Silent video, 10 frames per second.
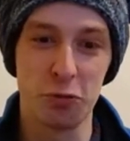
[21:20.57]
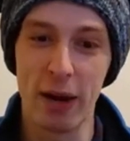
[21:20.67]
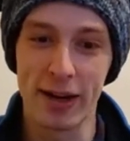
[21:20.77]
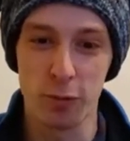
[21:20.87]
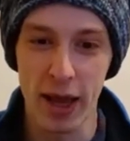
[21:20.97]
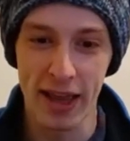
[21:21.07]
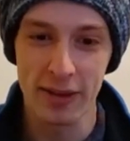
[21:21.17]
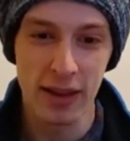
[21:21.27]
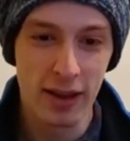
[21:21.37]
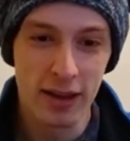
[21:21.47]
ran
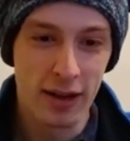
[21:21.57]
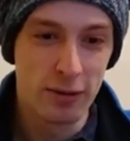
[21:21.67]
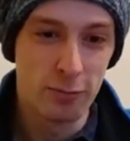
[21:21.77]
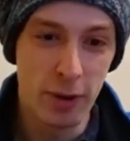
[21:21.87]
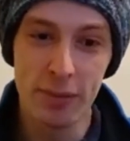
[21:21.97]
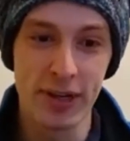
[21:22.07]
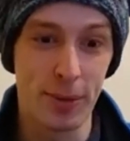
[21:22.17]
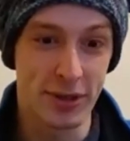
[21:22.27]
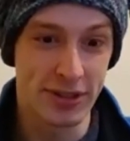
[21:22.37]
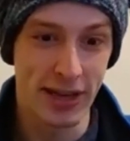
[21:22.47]
away, we would
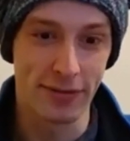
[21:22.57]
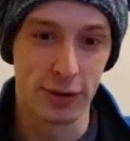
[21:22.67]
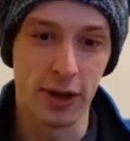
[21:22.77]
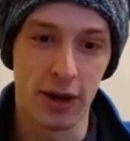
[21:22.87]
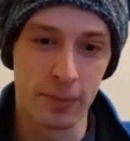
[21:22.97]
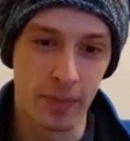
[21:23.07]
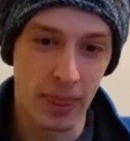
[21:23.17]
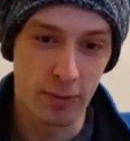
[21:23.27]
not be safe for long.